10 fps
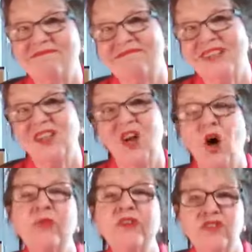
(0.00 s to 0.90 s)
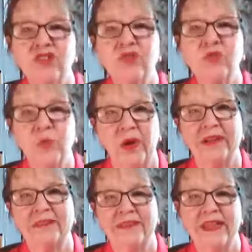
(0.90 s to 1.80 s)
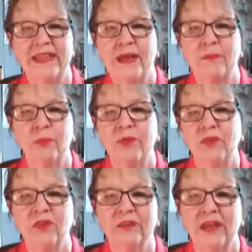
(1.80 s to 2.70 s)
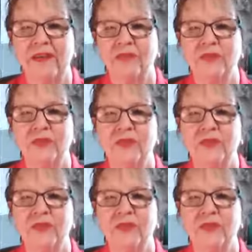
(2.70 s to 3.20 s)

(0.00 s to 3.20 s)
didn't always choose well in that point in her life.